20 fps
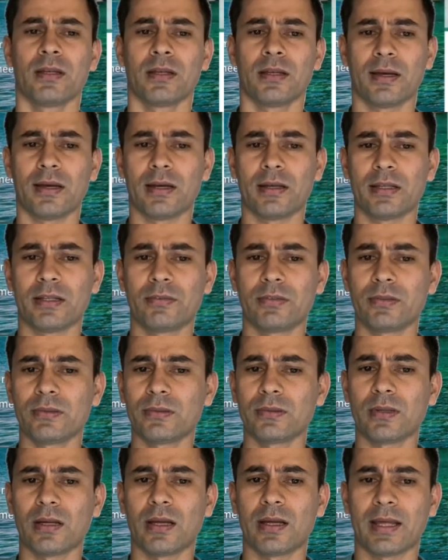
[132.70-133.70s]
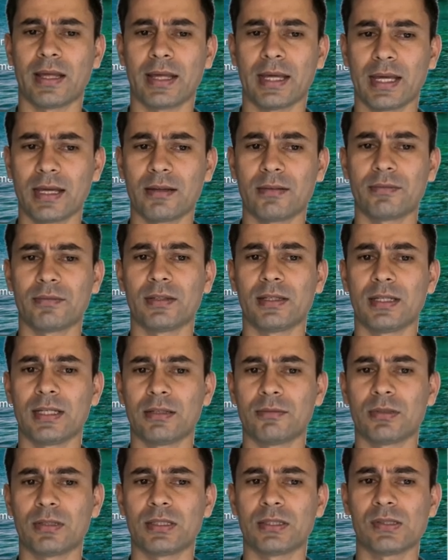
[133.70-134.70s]
If you have
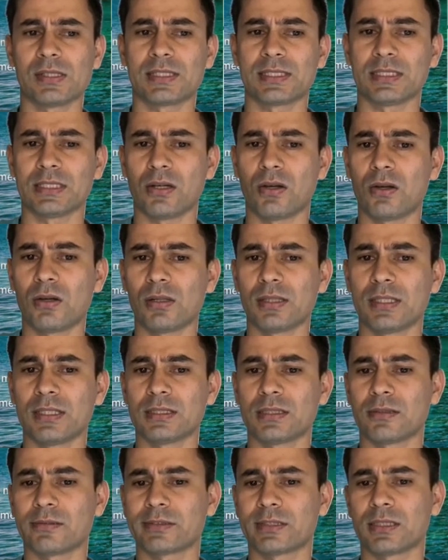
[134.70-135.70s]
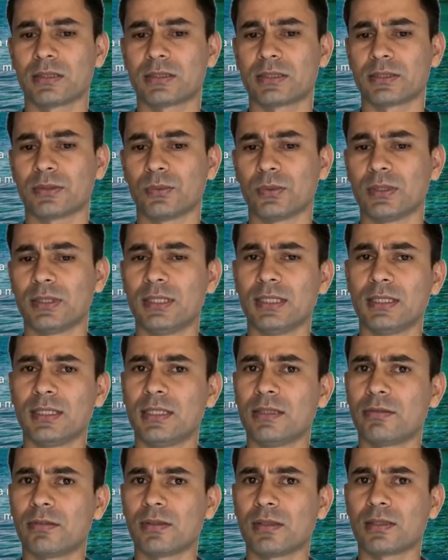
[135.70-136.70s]
enabled, you'll see all these options with the
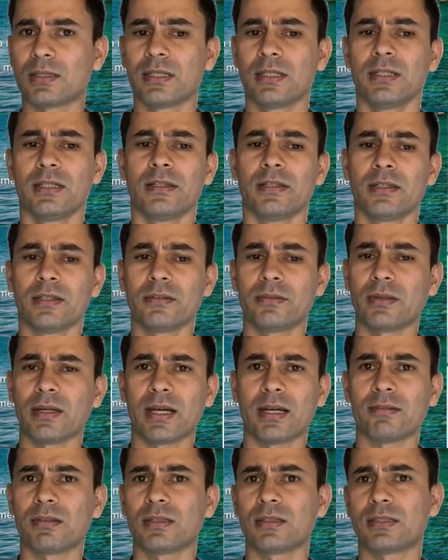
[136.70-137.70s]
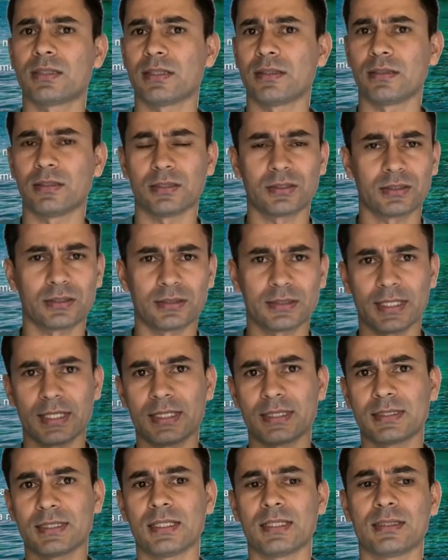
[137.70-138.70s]
default. If you haven't
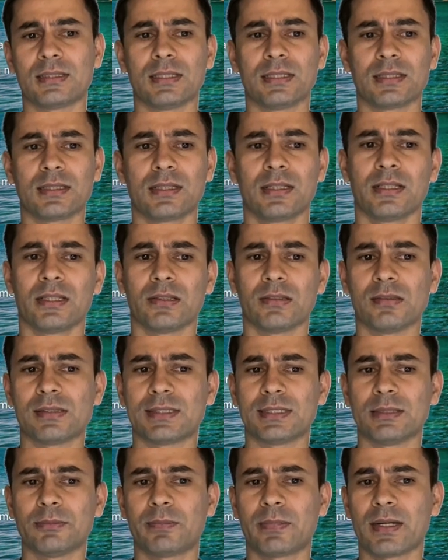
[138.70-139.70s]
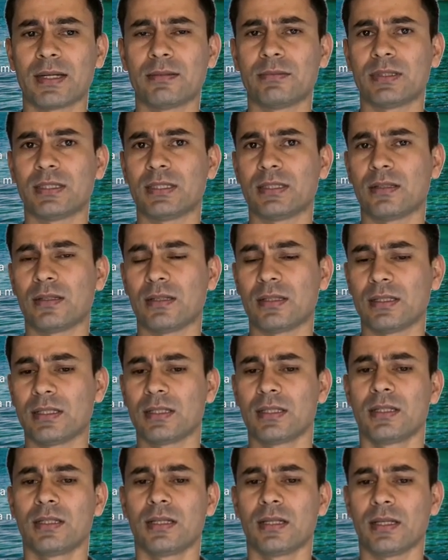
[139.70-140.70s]
change anything, you'll see primary only,
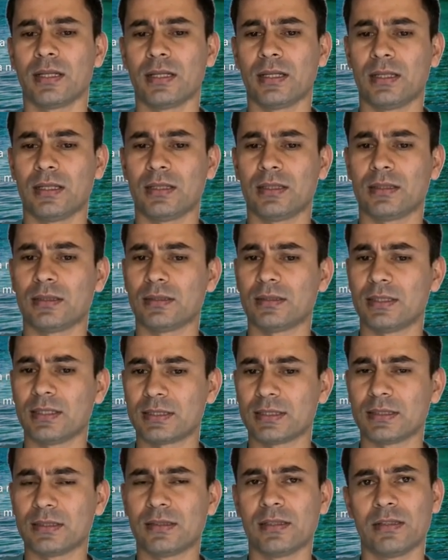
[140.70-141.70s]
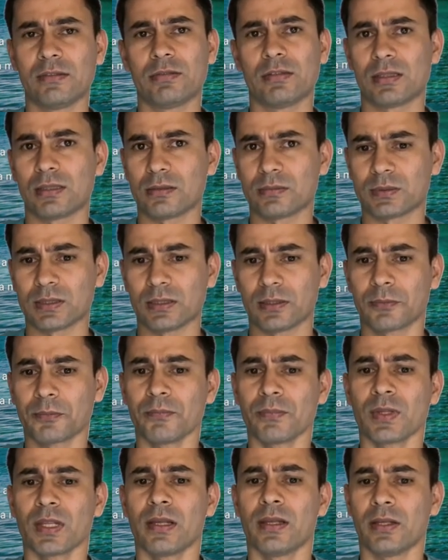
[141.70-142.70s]
and this is the default option.
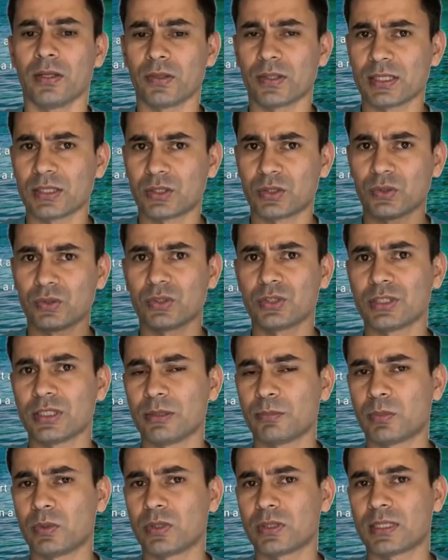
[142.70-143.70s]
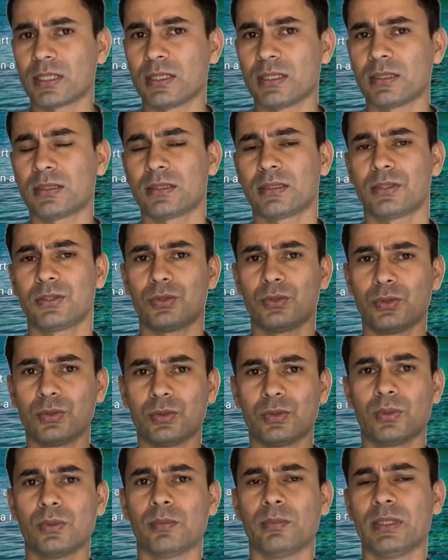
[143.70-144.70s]
You can choose important
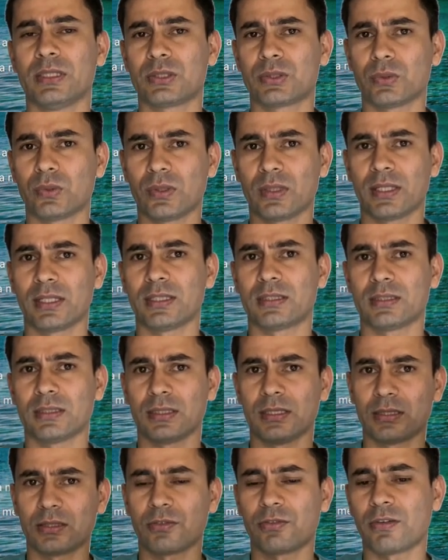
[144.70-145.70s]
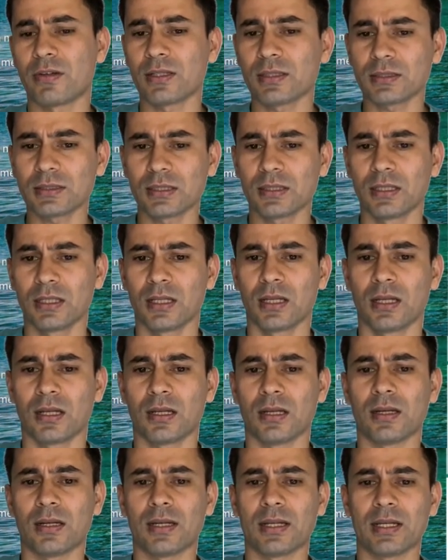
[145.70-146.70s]
to be shown as in the first,
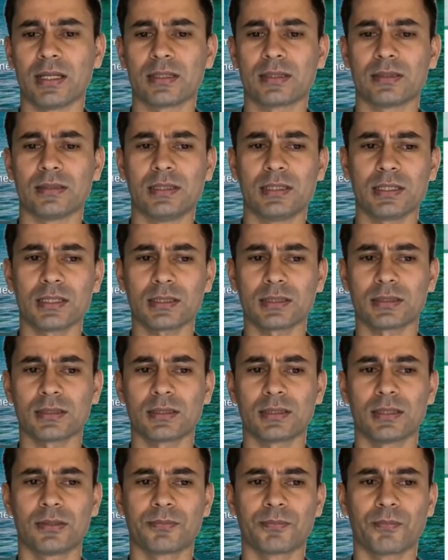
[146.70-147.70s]
like this.